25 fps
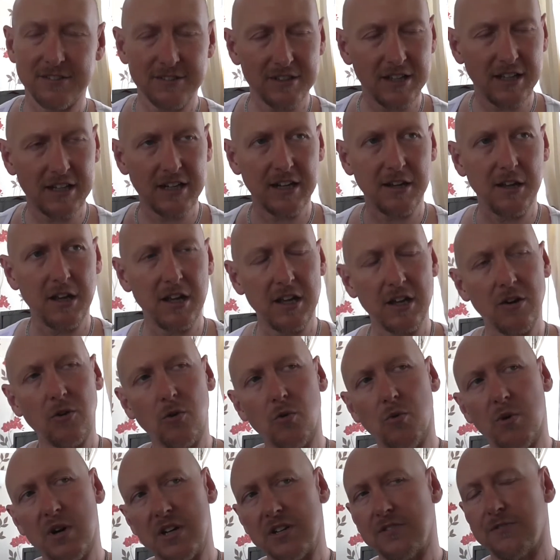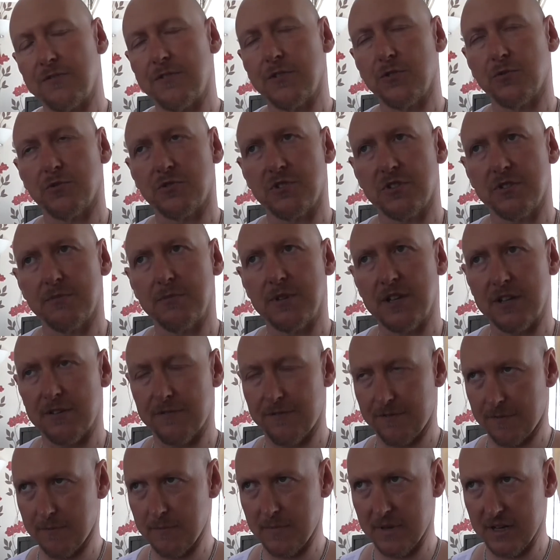And it always feels to me,
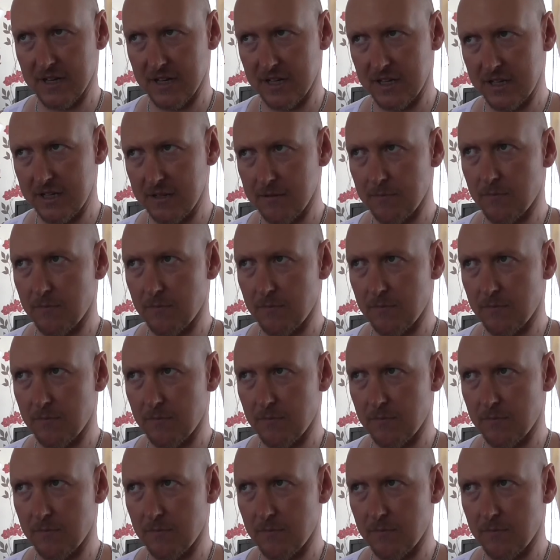for me,